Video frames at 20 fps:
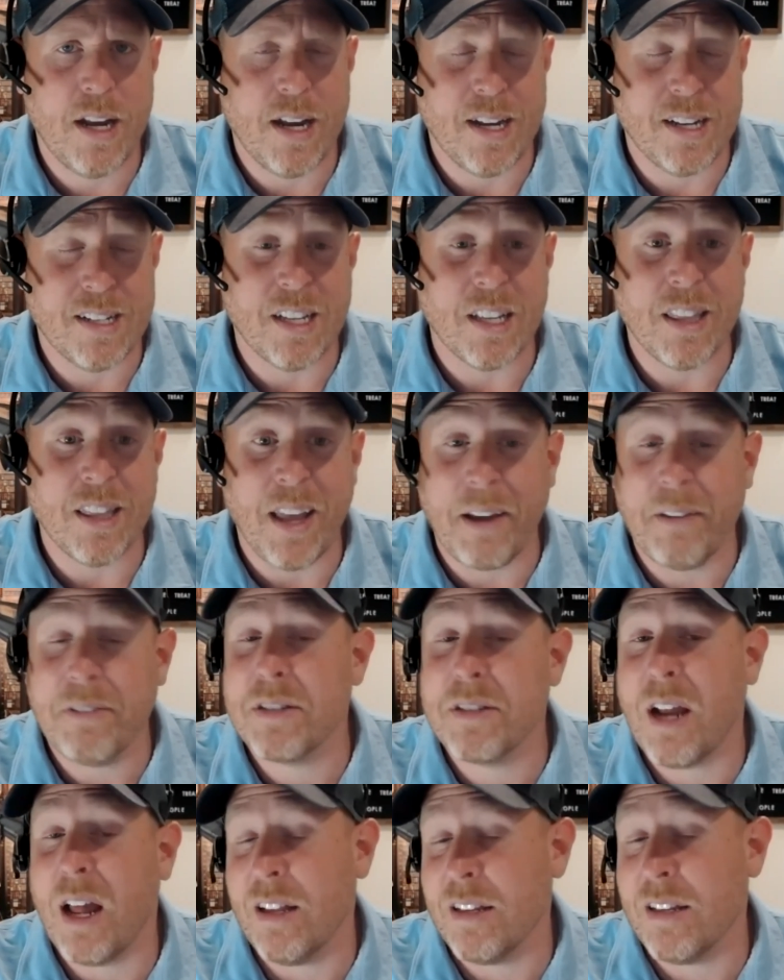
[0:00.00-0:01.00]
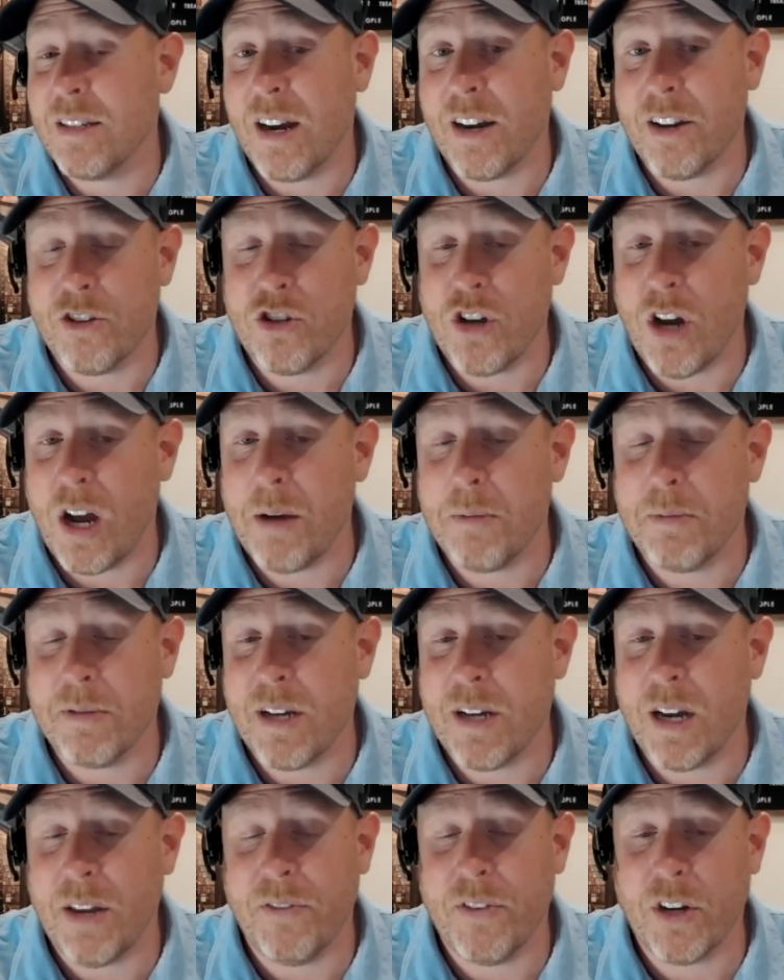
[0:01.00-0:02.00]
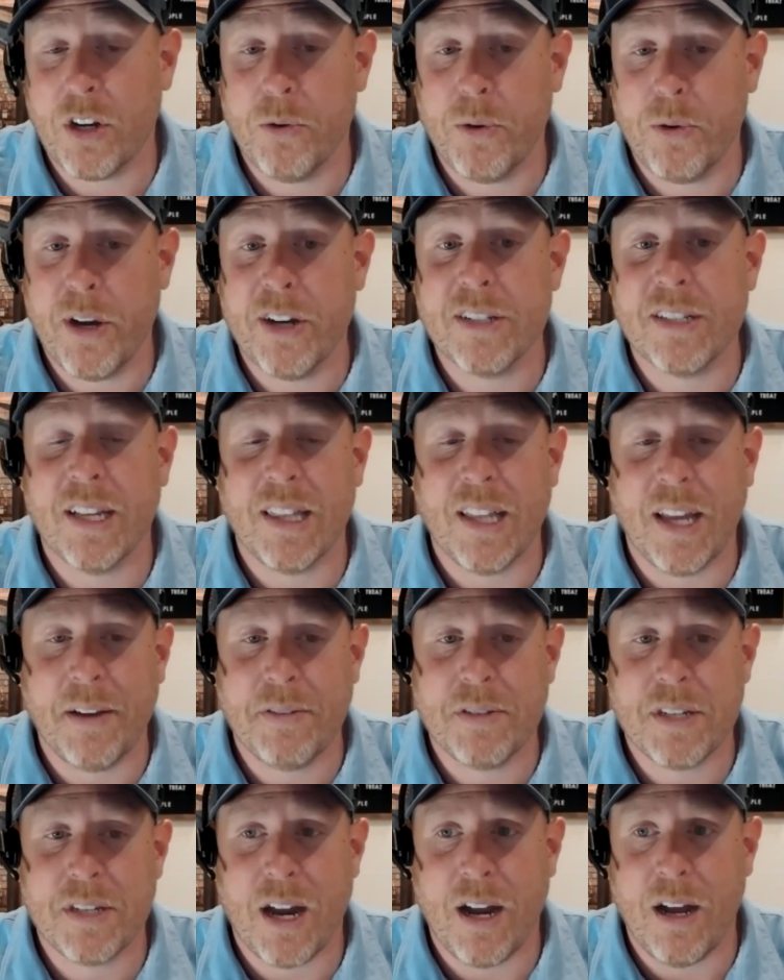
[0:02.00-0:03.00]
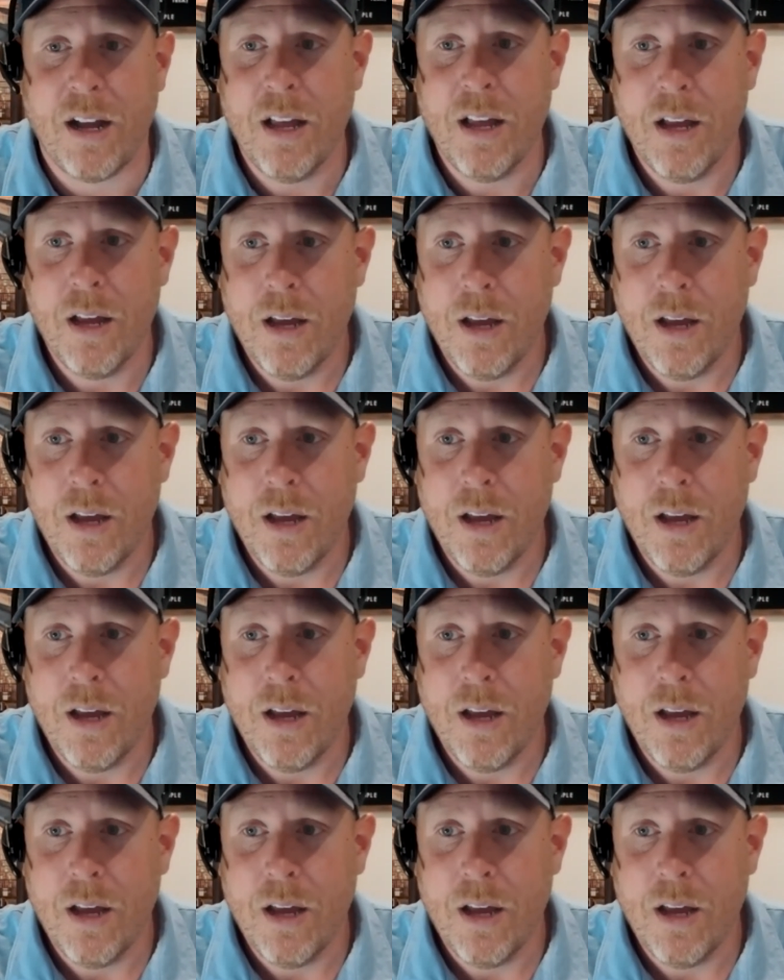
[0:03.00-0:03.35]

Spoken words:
And it's a lifestyle. It's not a job. It's not even a career. It's a lifestyle.